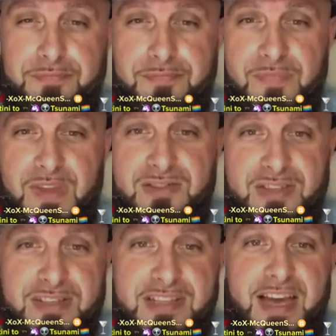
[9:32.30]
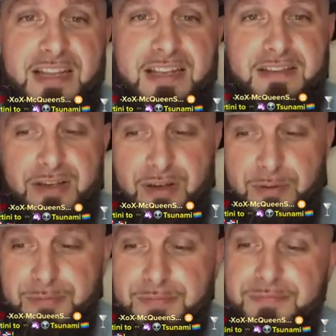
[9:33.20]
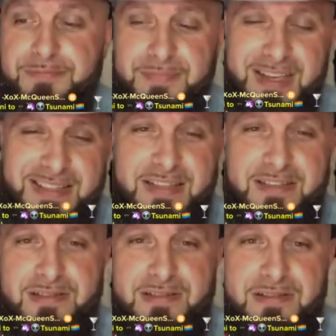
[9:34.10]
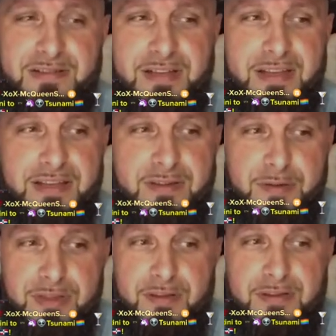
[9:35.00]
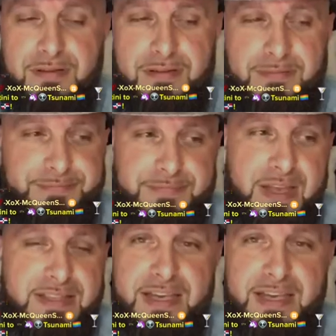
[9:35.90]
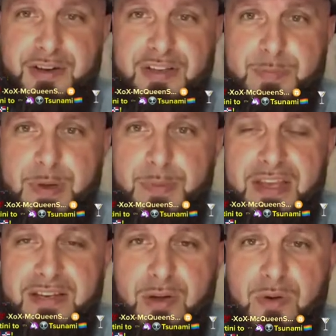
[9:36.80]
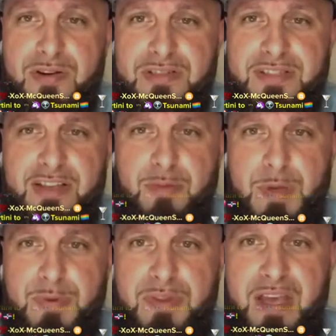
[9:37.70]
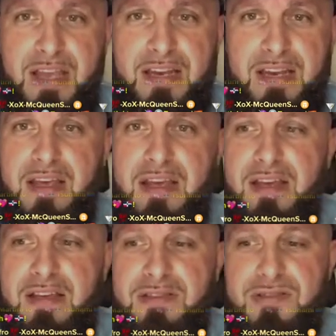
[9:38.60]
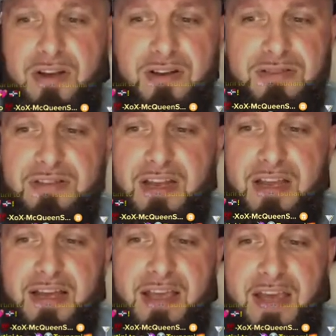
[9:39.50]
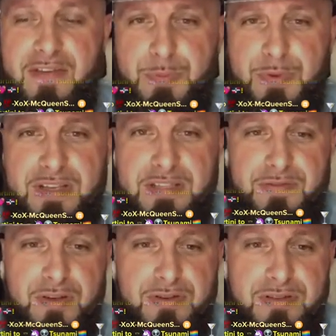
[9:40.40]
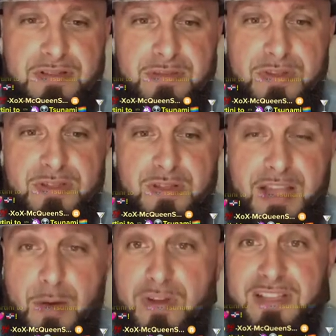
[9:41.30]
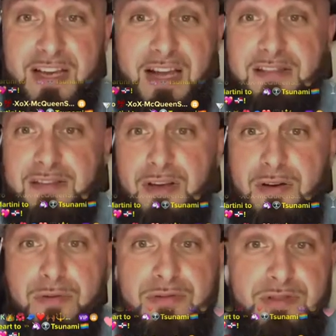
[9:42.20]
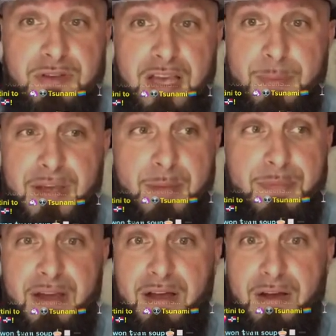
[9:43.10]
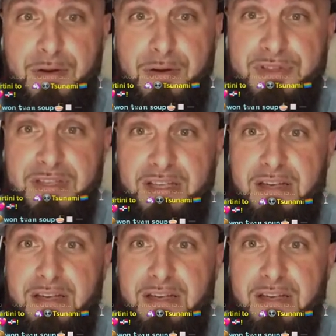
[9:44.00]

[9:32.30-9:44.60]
just kind of, like I said, just it's, it's ignorance. The people that don't understand, the people that start to like have these preconceived notions. Once I got to know Tsunami, I'm like, oh shit,